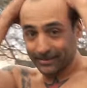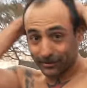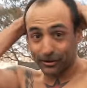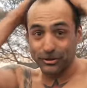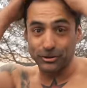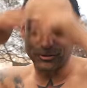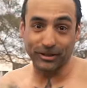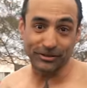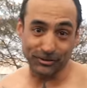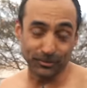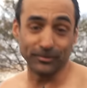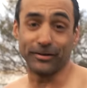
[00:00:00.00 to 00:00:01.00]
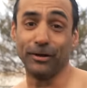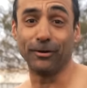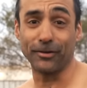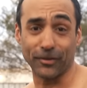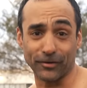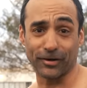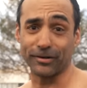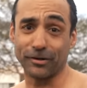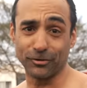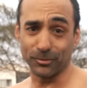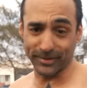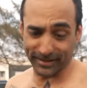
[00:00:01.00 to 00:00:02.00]
Learn jujitsu, and the only thing they're gonna
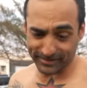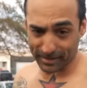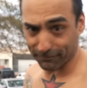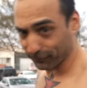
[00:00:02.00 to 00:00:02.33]
do when they hit that